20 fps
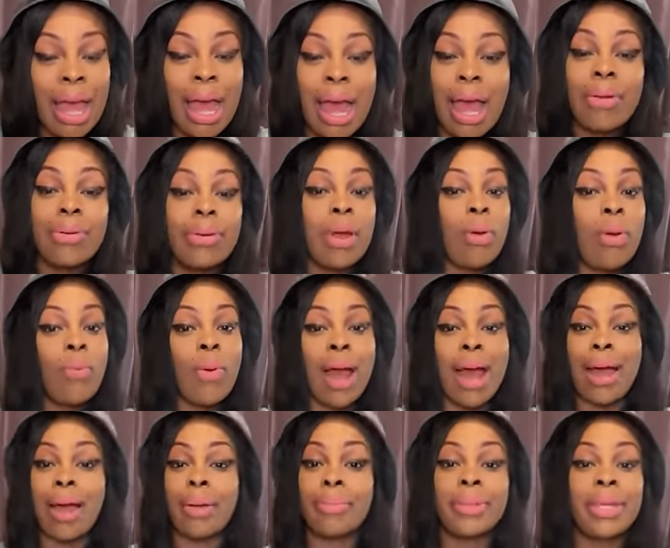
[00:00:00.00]
I don't know
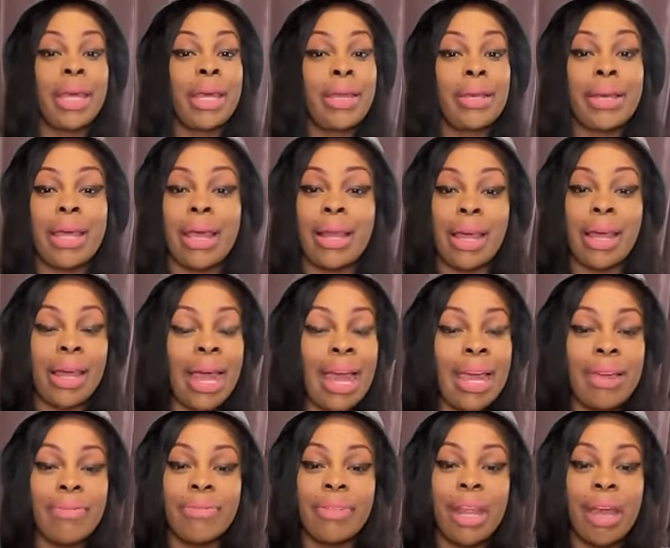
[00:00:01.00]
why I'm getting that. Like, I
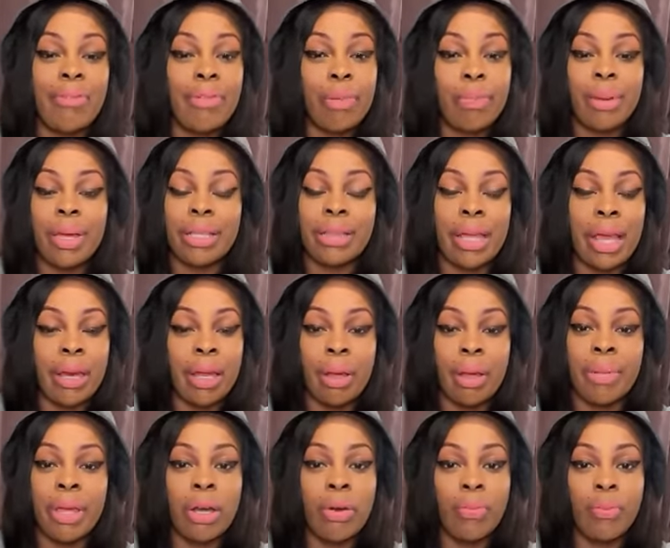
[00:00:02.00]
have never picked that
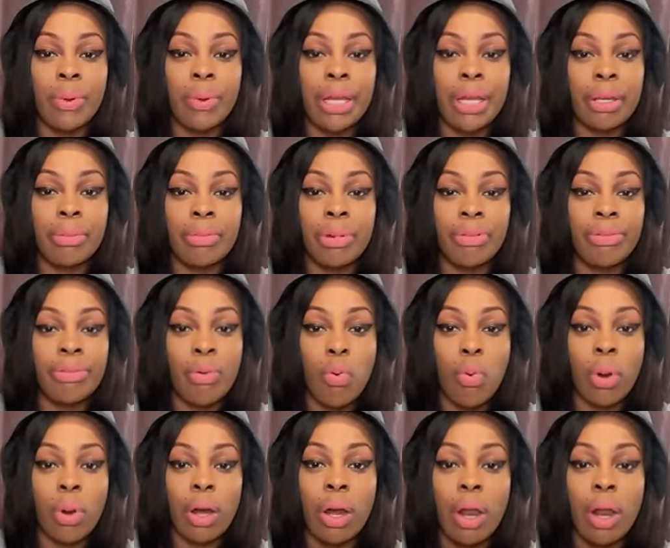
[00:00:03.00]
up in a reading before.